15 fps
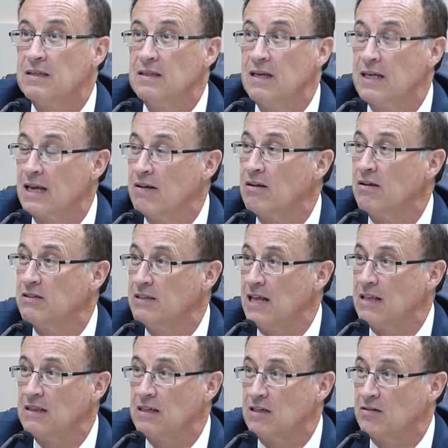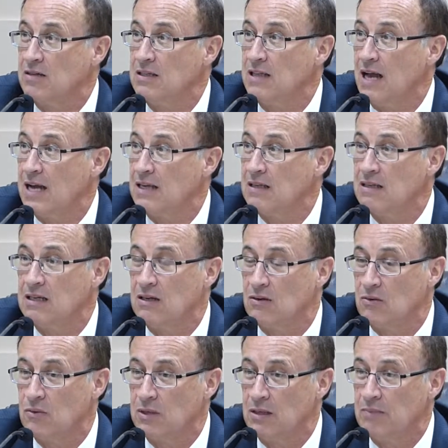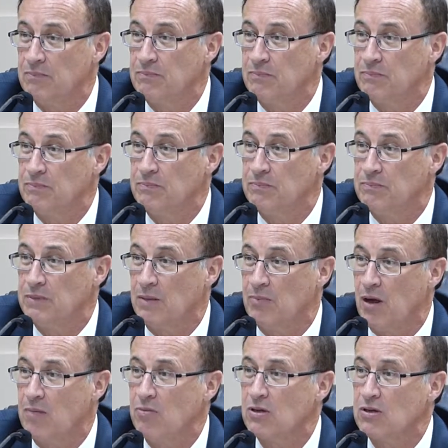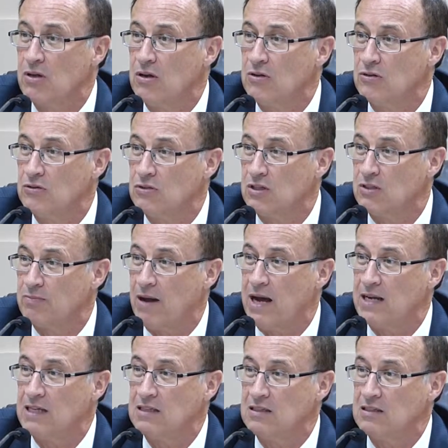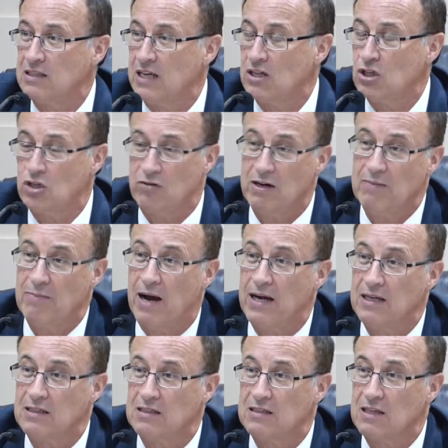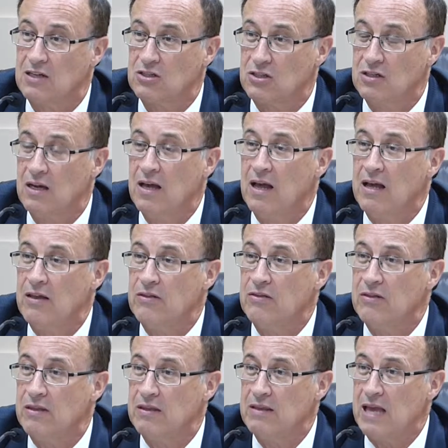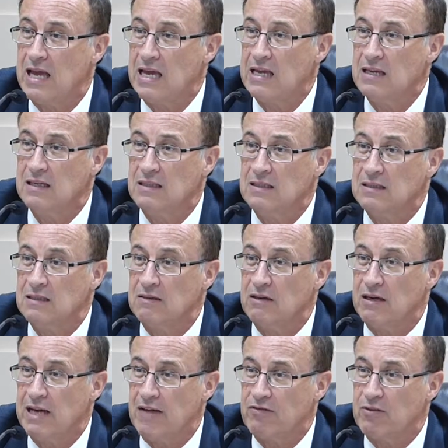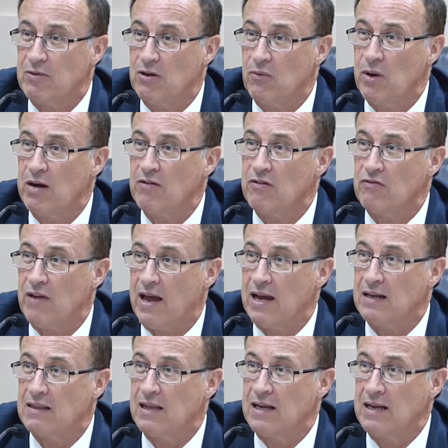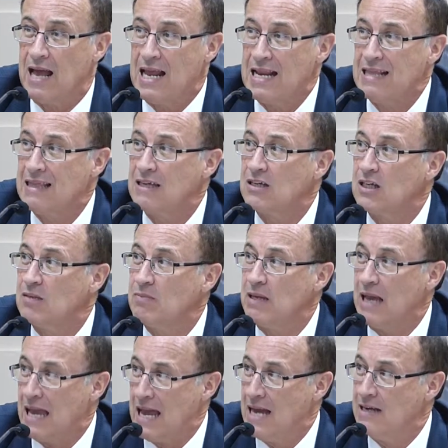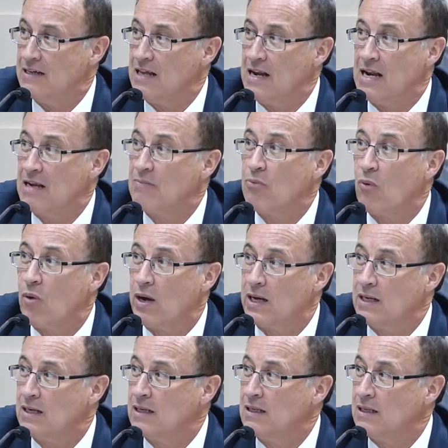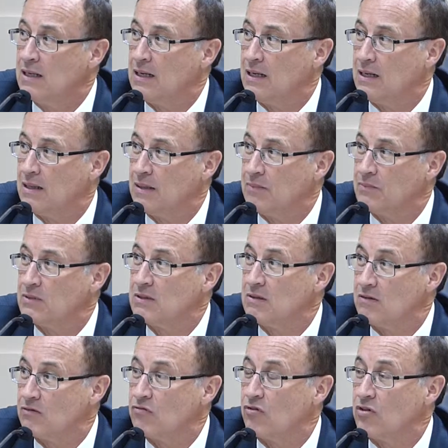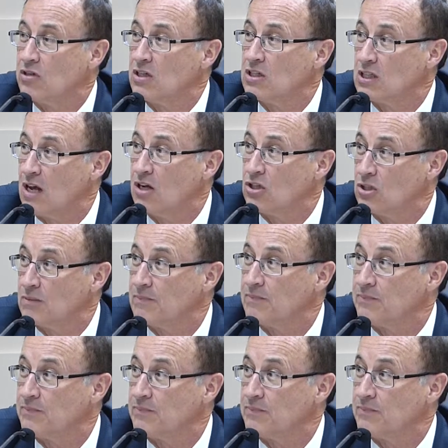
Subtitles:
Again, under that theory that, when the public knows this body's in session or any body's in session, they have to be aware of the fact that anything could be added at any point for a discussion.